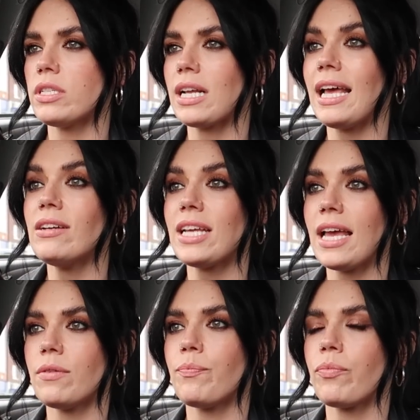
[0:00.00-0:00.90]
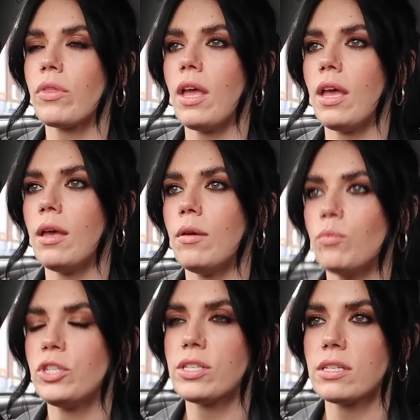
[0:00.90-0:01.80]
Cloud 10,
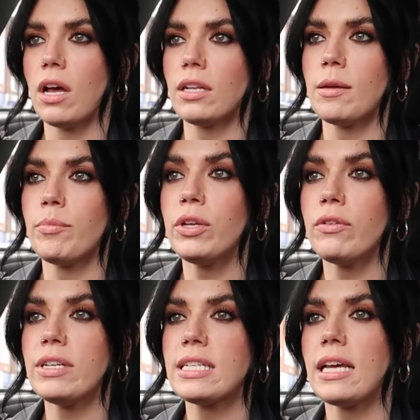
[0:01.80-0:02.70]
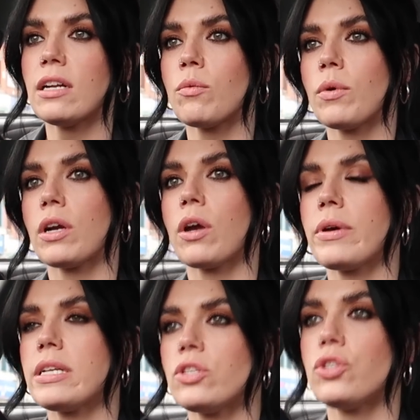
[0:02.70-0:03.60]
which is an online beauty retailer. We're
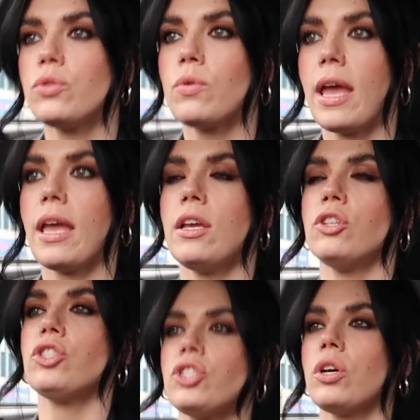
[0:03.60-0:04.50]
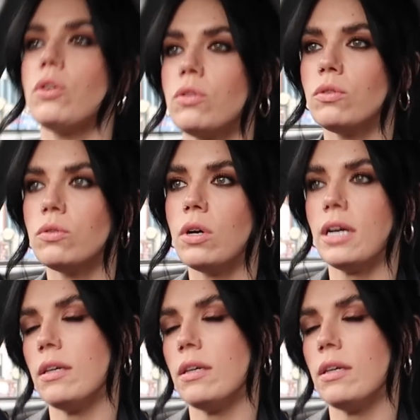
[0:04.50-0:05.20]
going to a show,